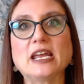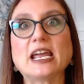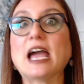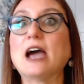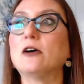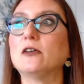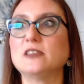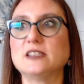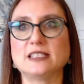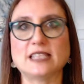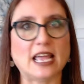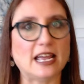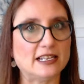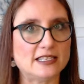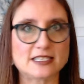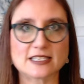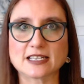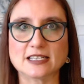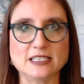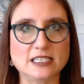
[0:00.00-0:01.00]
How does
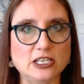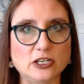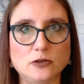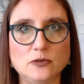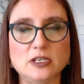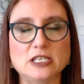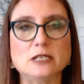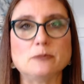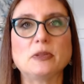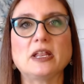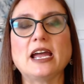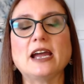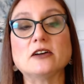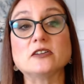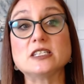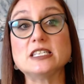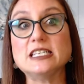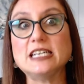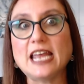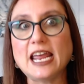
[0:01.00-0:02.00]
that's continuing to play
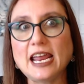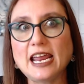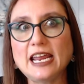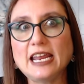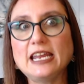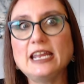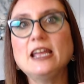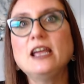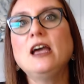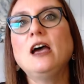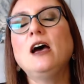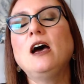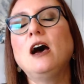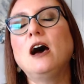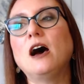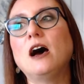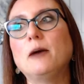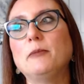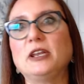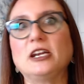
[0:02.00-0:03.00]
out today
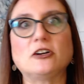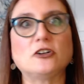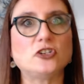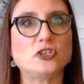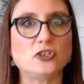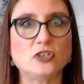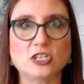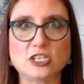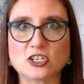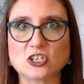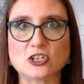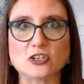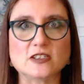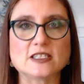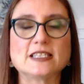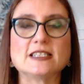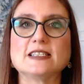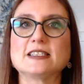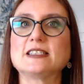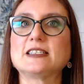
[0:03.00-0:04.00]
um, in our judicial
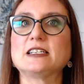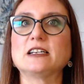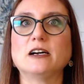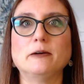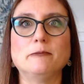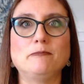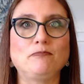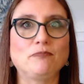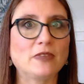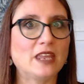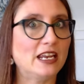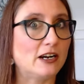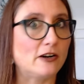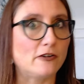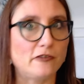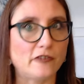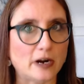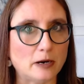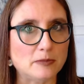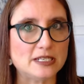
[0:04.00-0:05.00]
system, in our
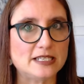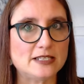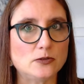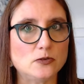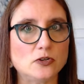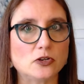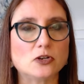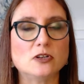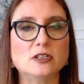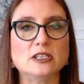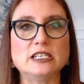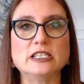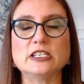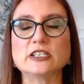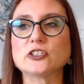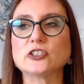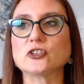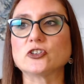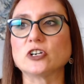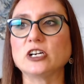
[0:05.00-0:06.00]
pharmaceutical
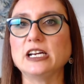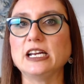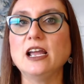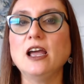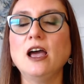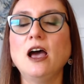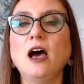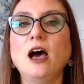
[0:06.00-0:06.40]
industry.